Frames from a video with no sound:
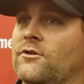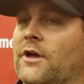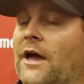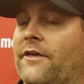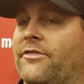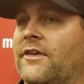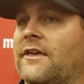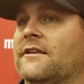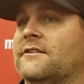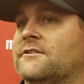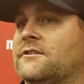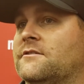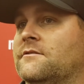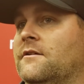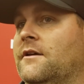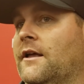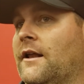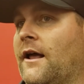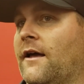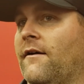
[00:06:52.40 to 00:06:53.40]
I think it's,
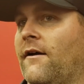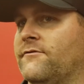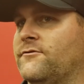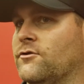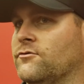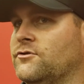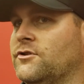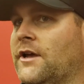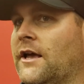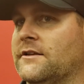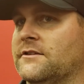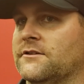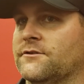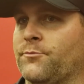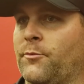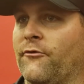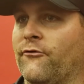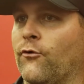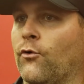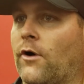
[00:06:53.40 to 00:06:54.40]
and I've told you guys this
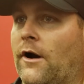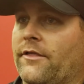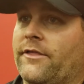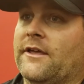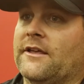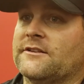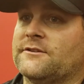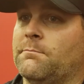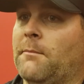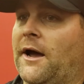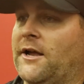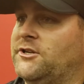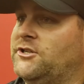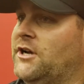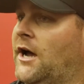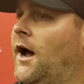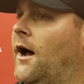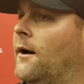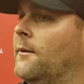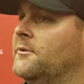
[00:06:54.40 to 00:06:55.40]
before, I think it's my
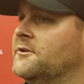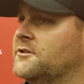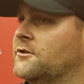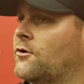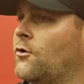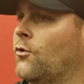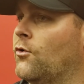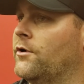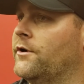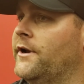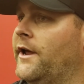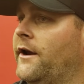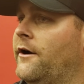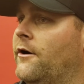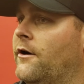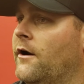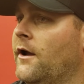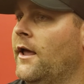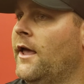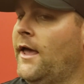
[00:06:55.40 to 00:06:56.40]
job as the
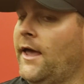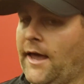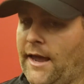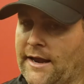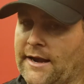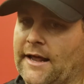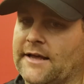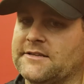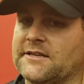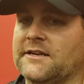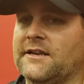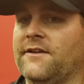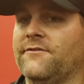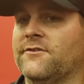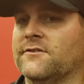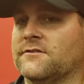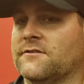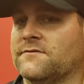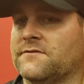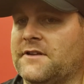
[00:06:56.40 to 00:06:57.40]
coordinator and as a
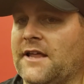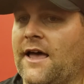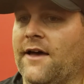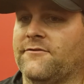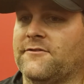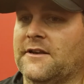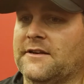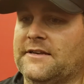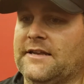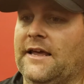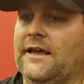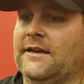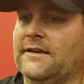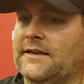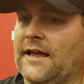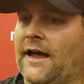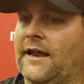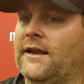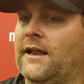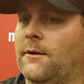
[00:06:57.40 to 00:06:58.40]
defensive staff to take
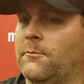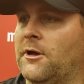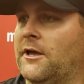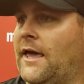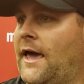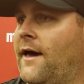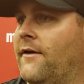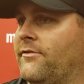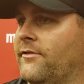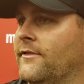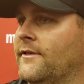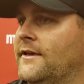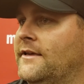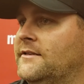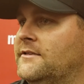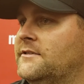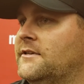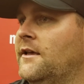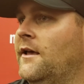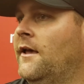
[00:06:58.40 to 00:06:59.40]
dynamic
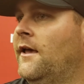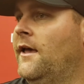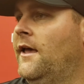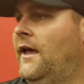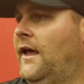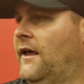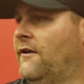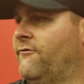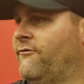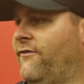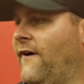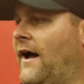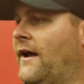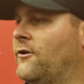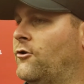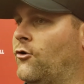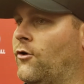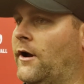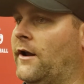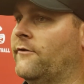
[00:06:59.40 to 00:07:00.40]
athletes and find
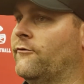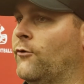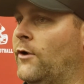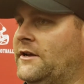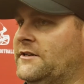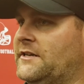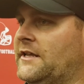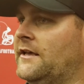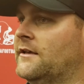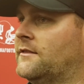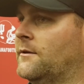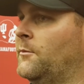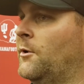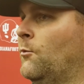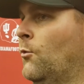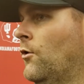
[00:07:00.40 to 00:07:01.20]
creative ways to get them in